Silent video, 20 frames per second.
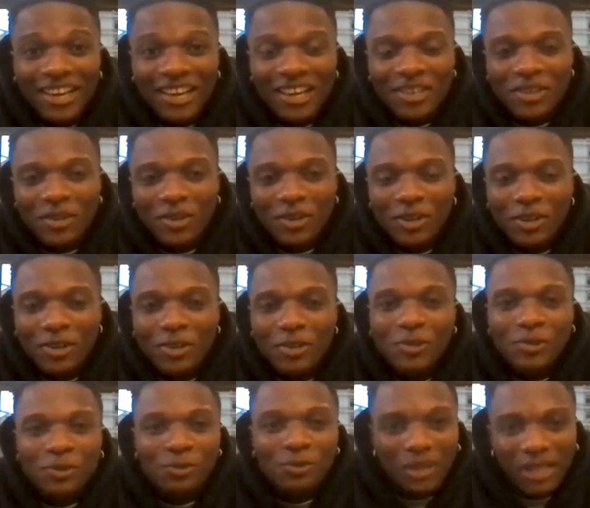So he
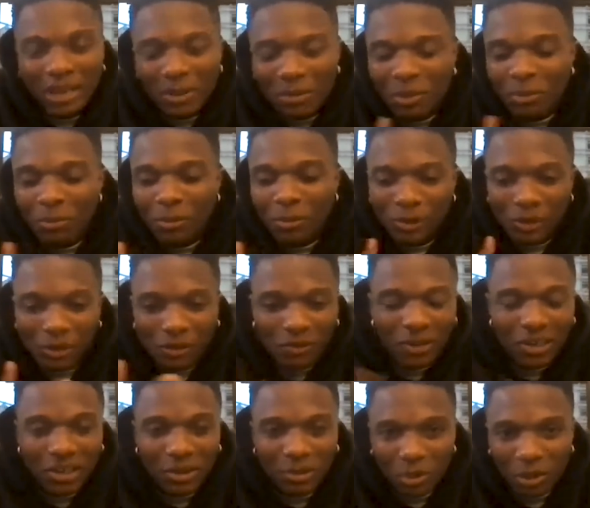used to play me most of
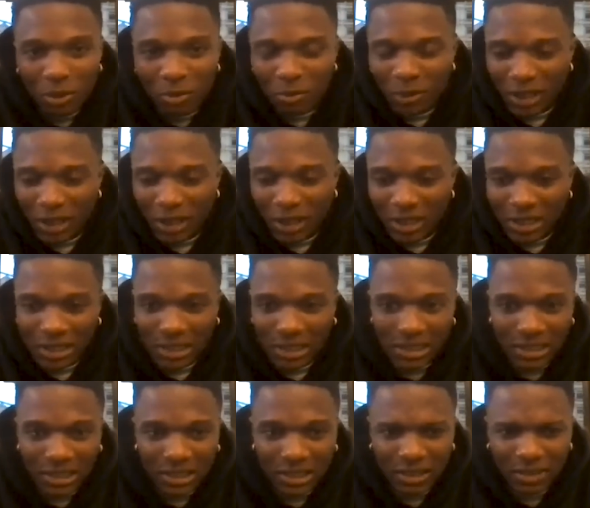the hip-hop
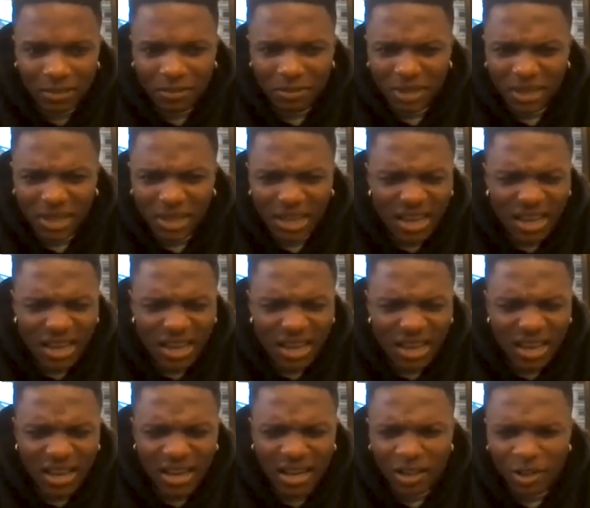records, and
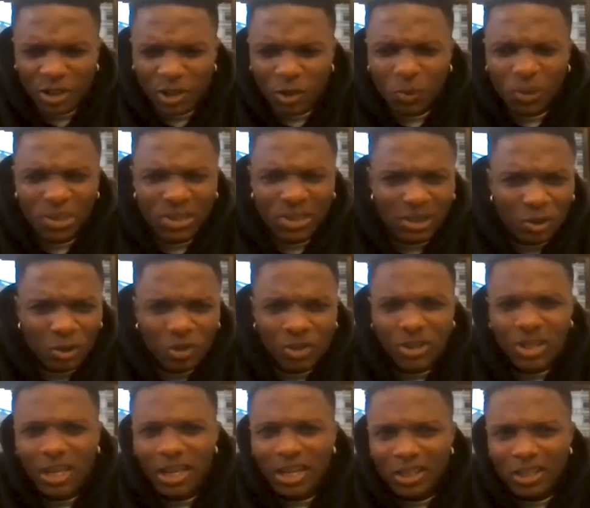yeah, and I just went and
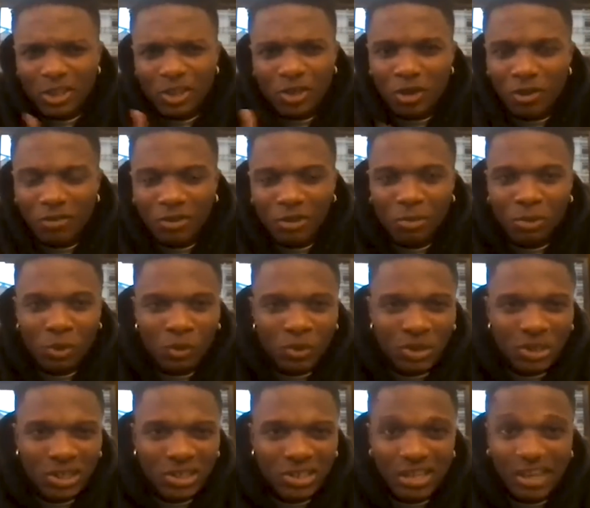started discovering
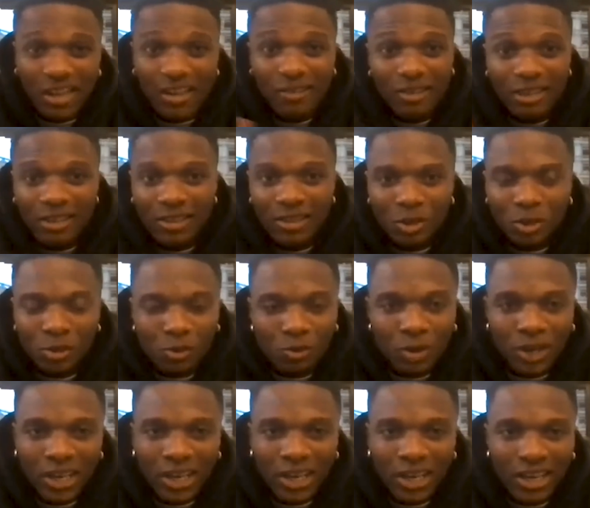music, started listening to
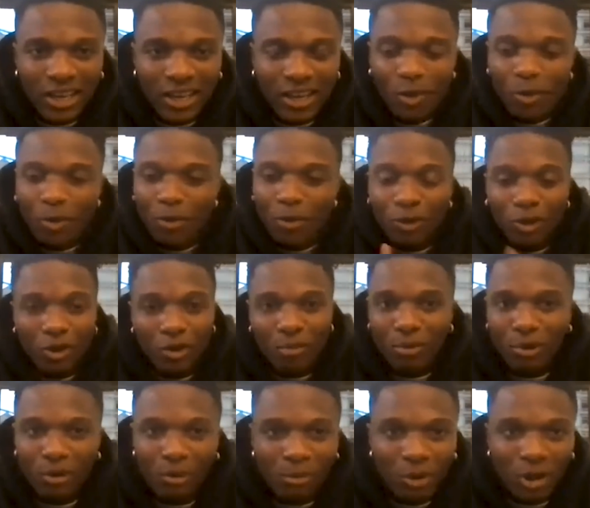reggae, a whole lot of
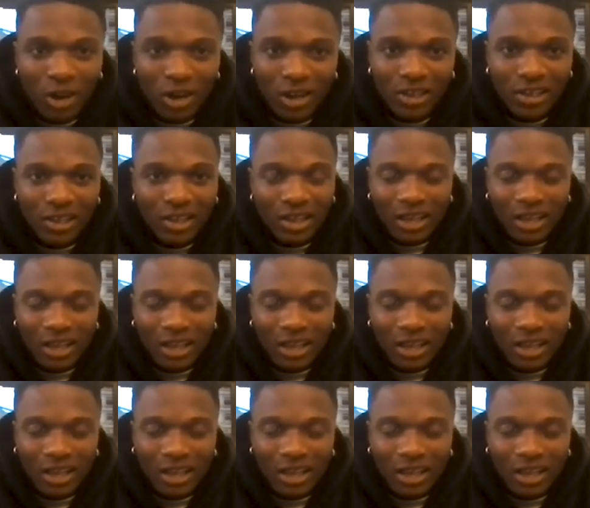Bob Marley,